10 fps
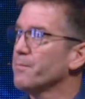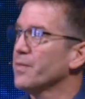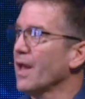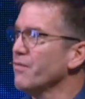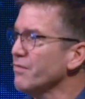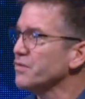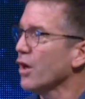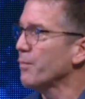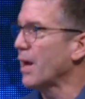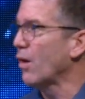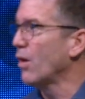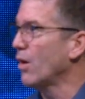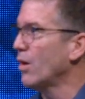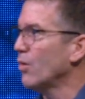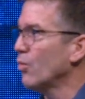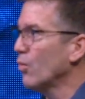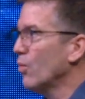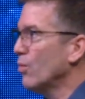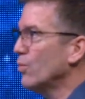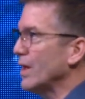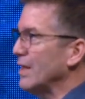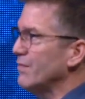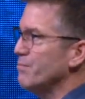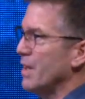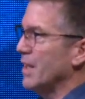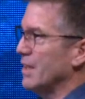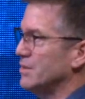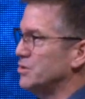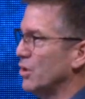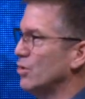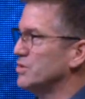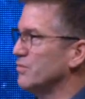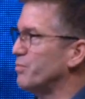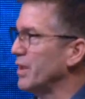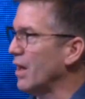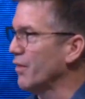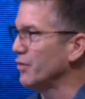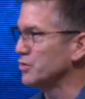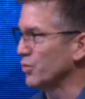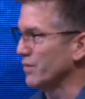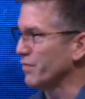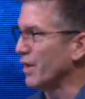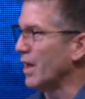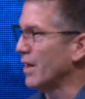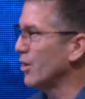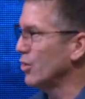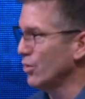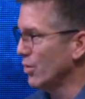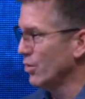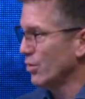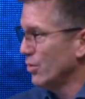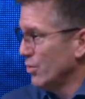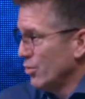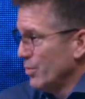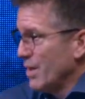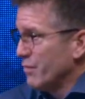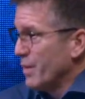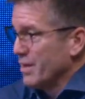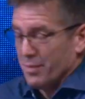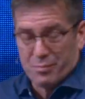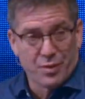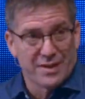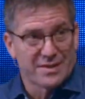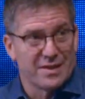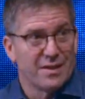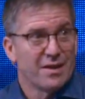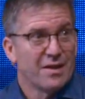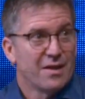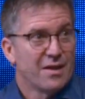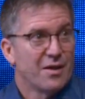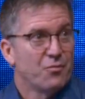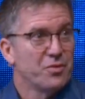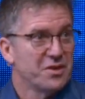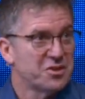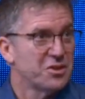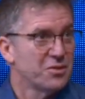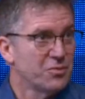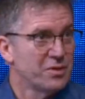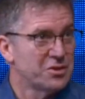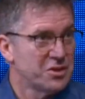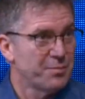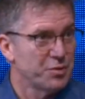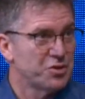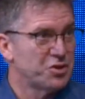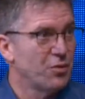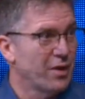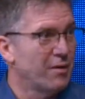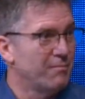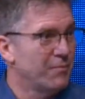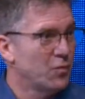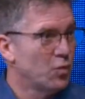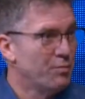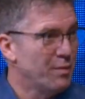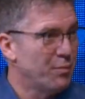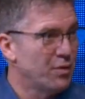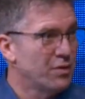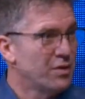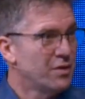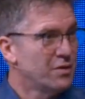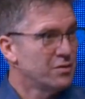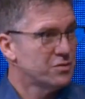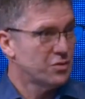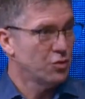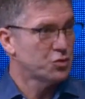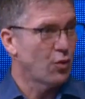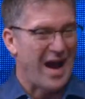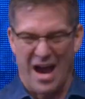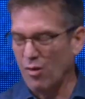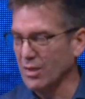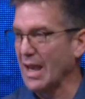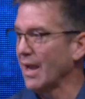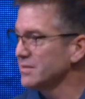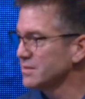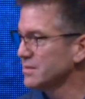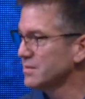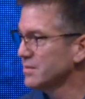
Have you ever thought about what even Mary and Joseph, but others would have thought, who, whomever might have been present, when the, when the shepherd showed up? Remember, social outcast.